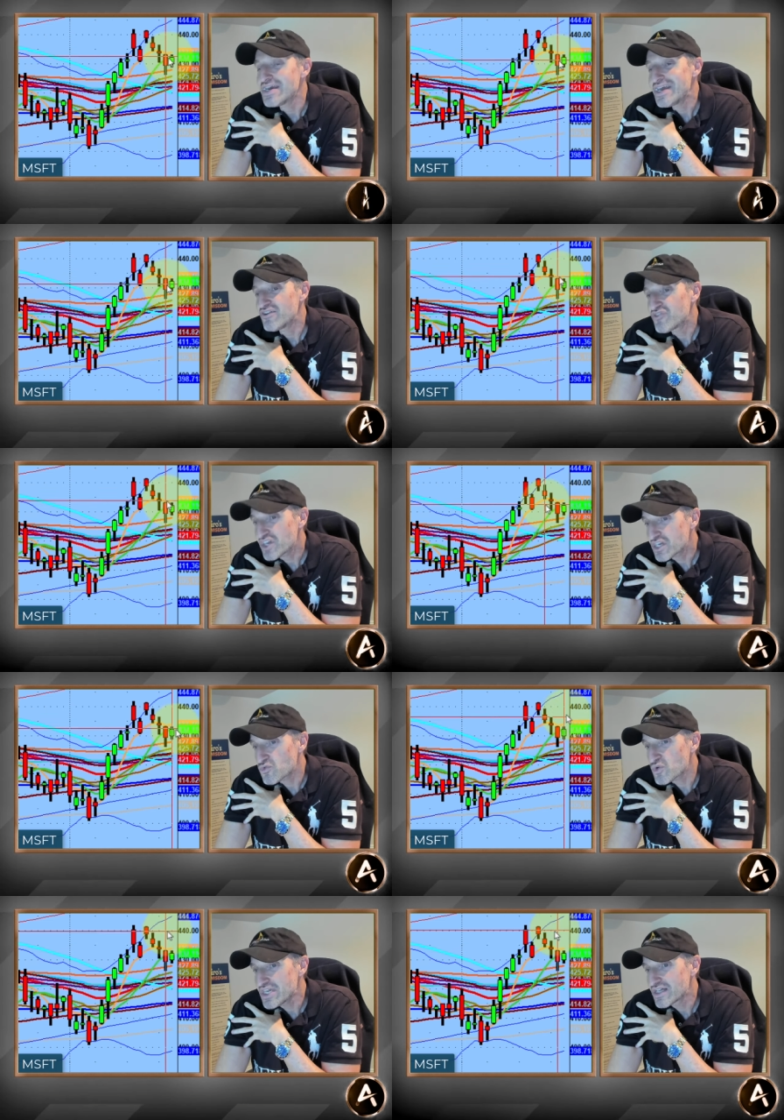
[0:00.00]
If it could
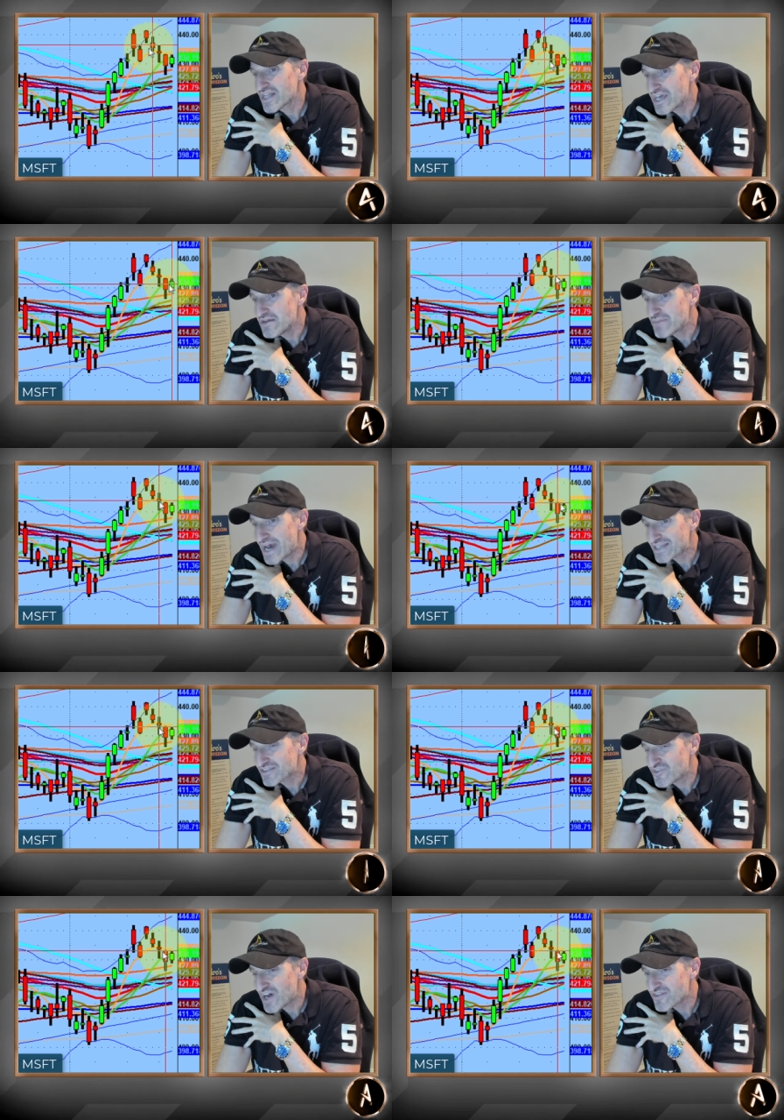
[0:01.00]
reclaim back the
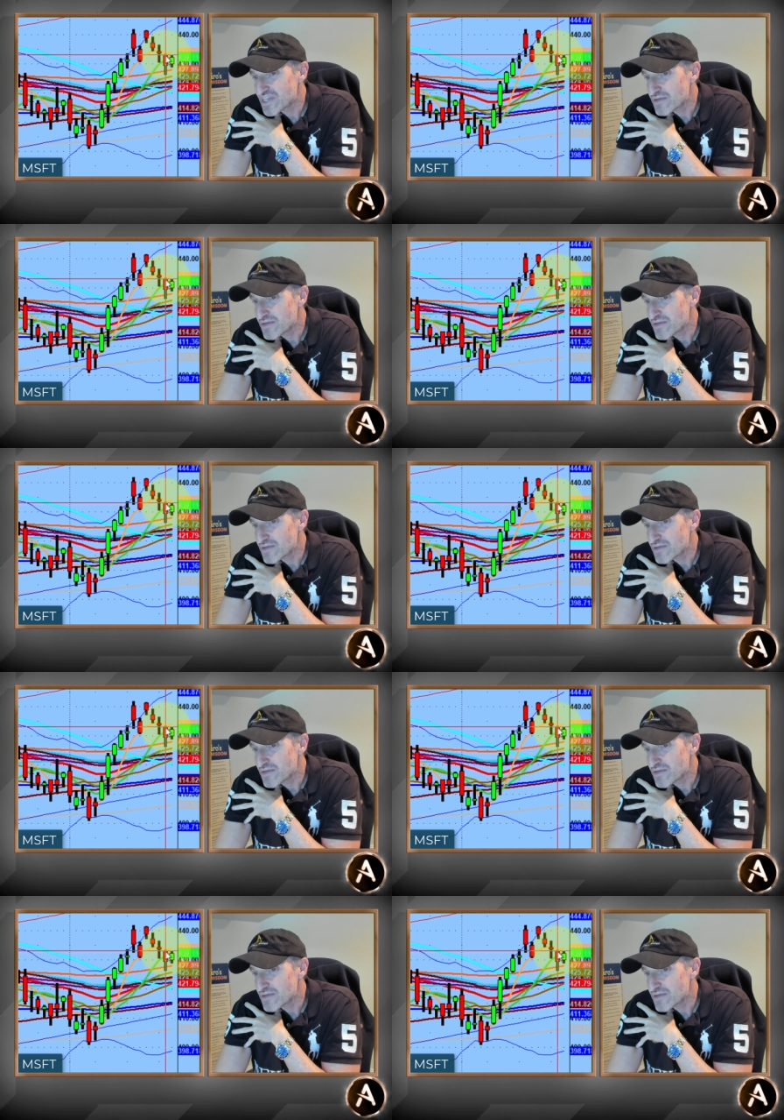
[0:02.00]
five day